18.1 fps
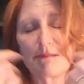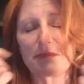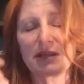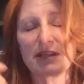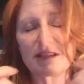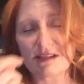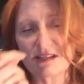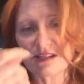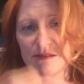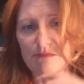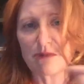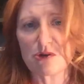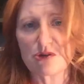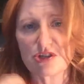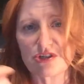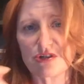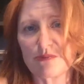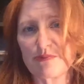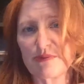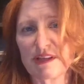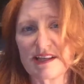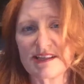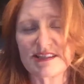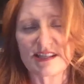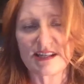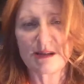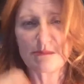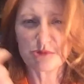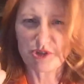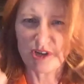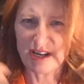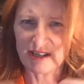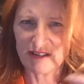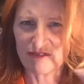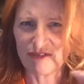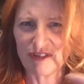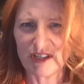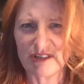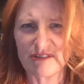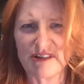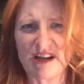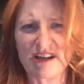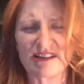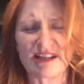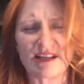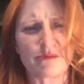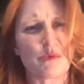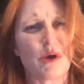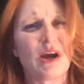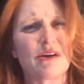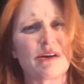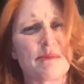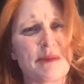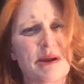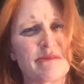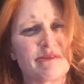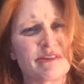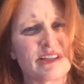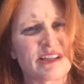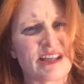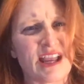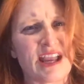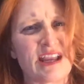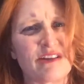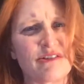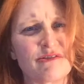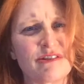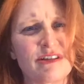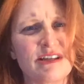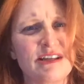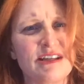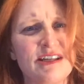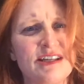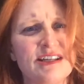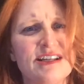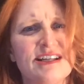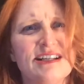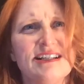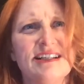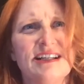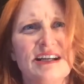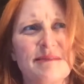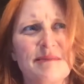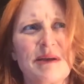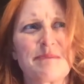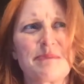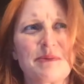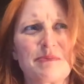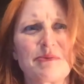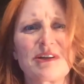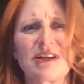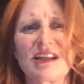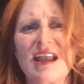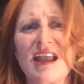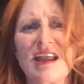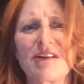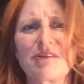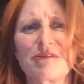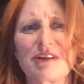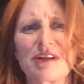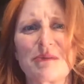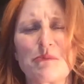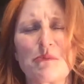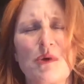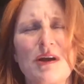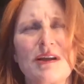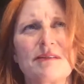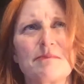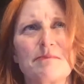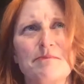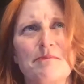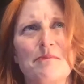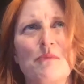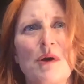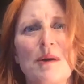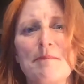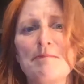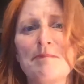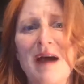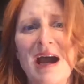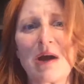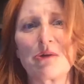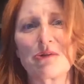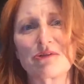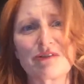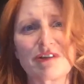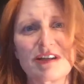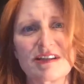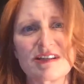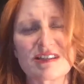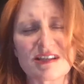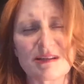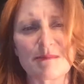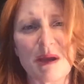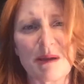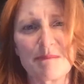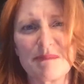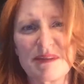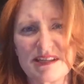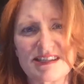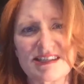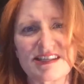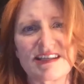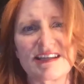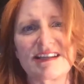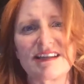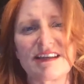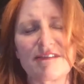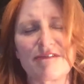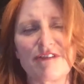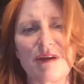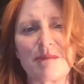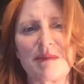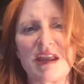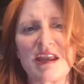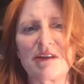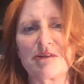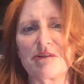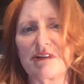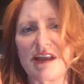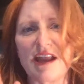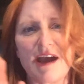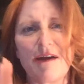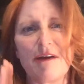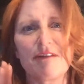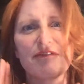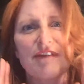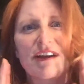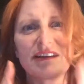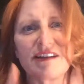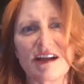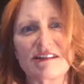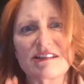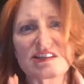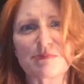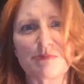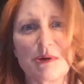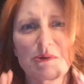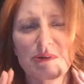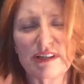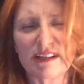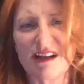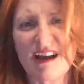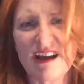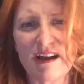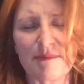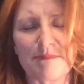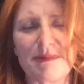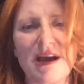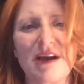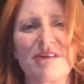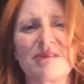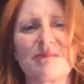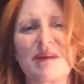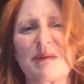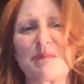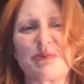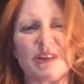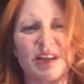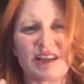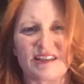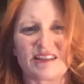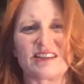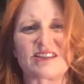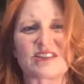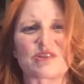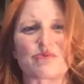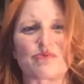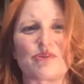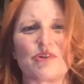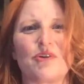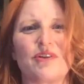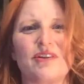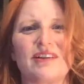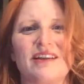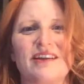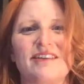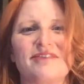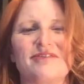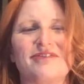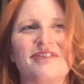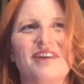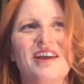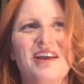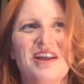in this emotional place and I'm trying to figure out, like, wow, am I really angry? I might be pretty angry. What boundaries am I missing if I'm angry? How have I not spoken up? How am I playing this role of